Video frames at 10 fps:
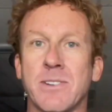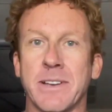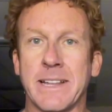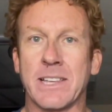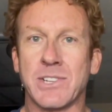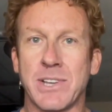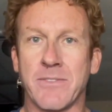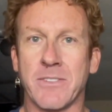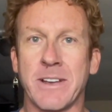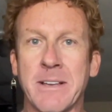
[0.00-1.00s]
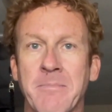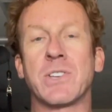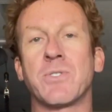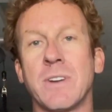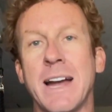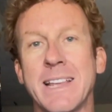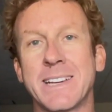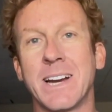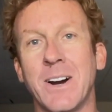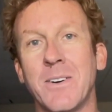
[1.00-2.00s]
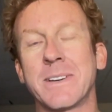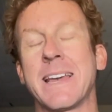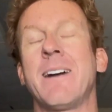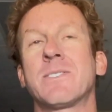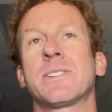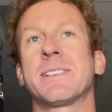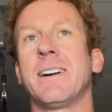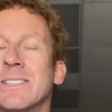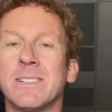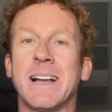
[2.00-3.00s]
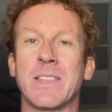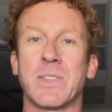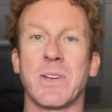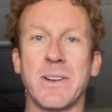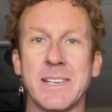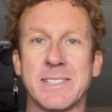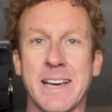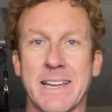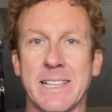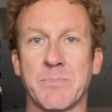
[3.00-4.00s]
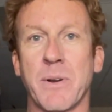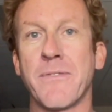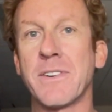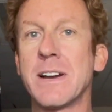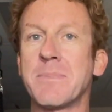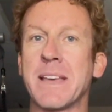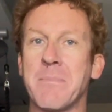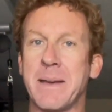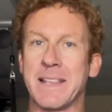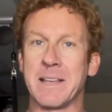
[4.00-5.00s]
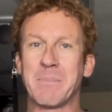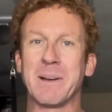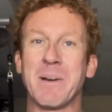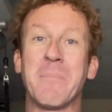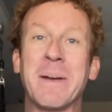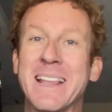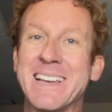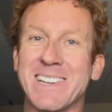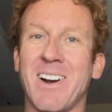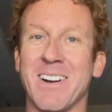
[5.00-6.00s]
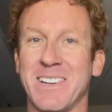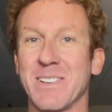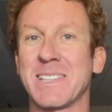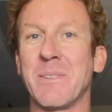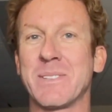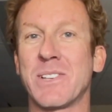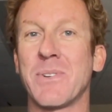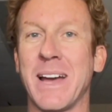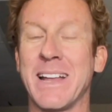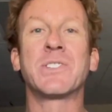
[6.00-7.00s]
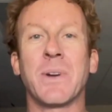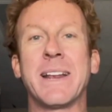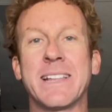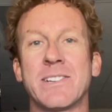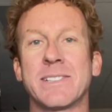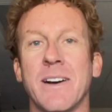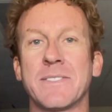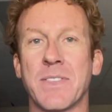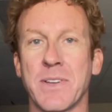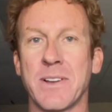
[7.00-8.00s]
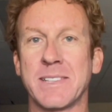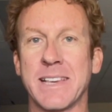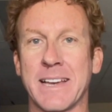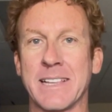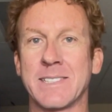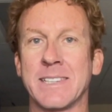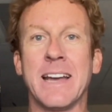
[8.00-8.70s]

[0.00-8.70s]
start getting shivering. Try to go, count yourself to like 30 seconds, preferably a minute, but a minute is hard. You'll see once you try it. Try to get yourself to 30 seconds,